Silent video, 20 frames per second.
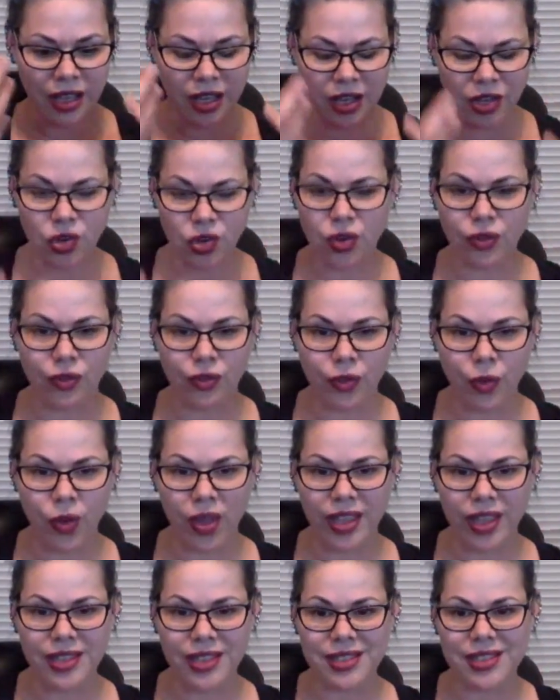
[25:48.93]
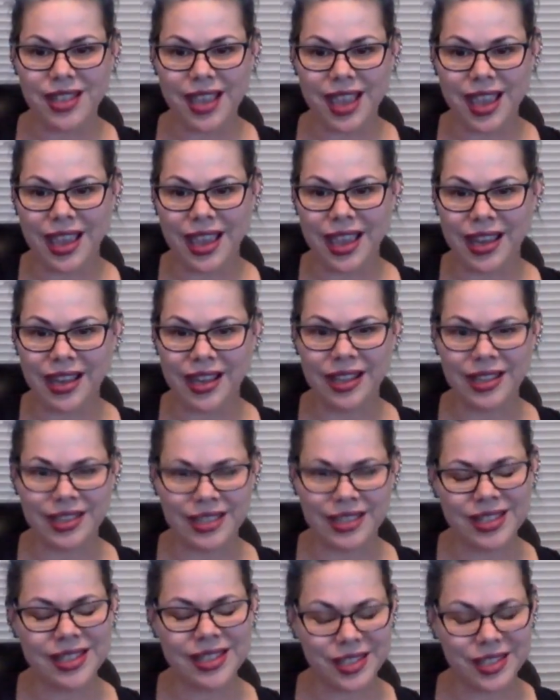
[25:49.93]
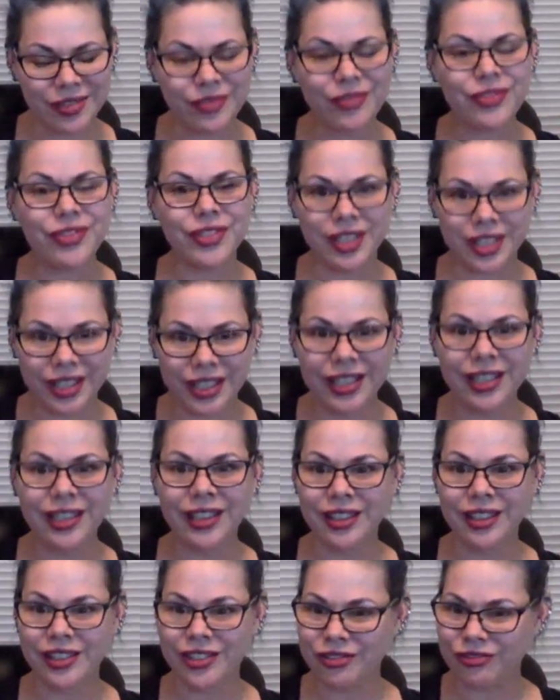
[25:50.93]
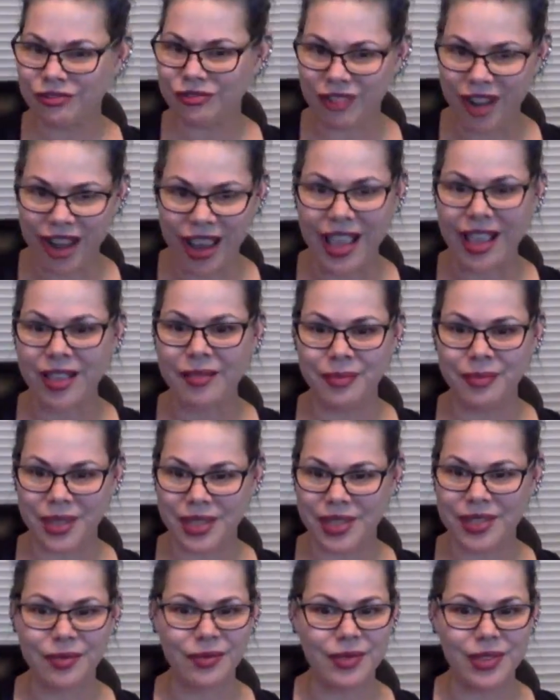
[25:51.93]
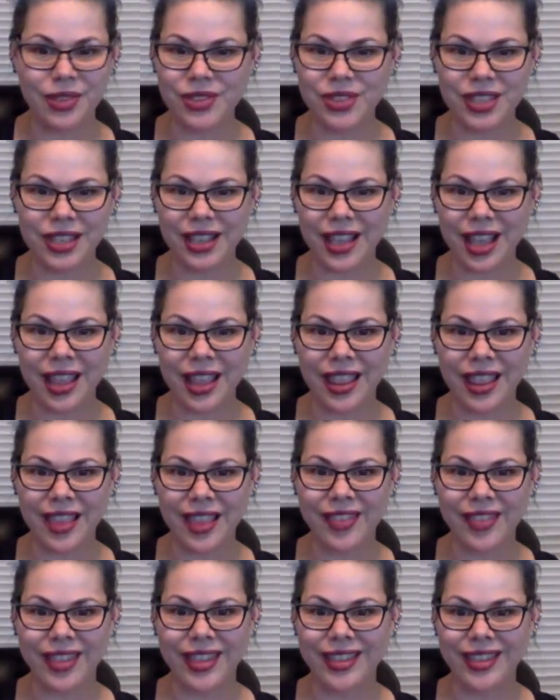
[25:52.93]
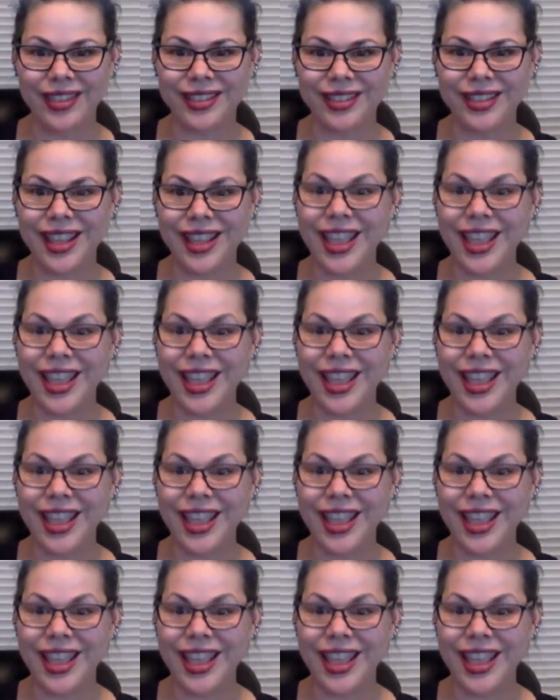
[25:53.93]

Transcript: in your voice, and it's it's just a really great piece of music. I love it.